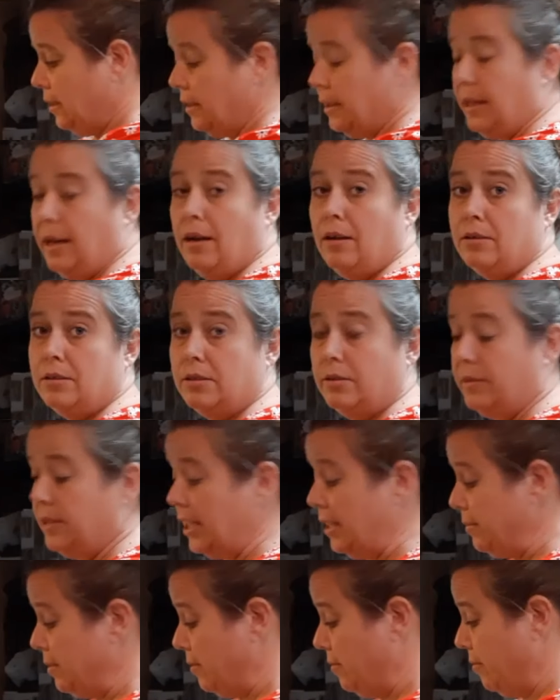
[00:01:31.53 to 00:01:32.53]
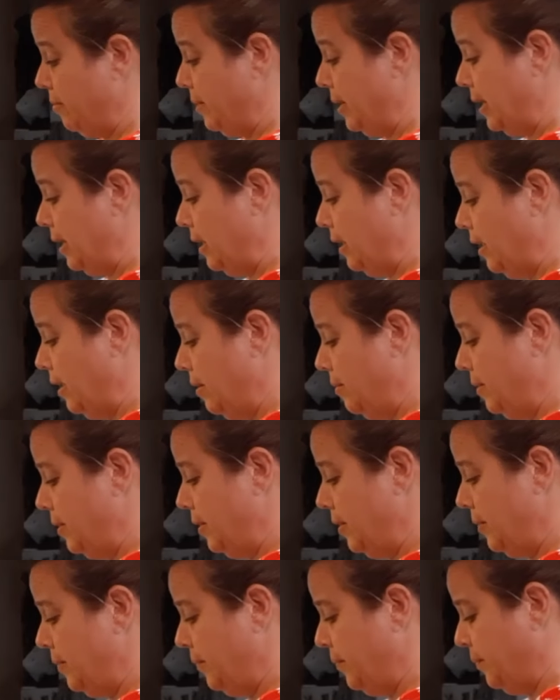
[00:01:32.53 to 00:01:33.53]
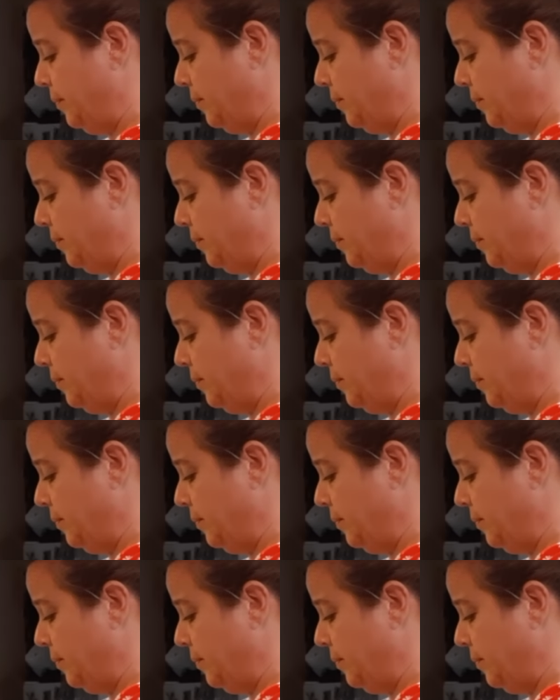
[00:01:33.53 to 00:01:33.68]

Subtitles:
That also keeps them from getting lumped up.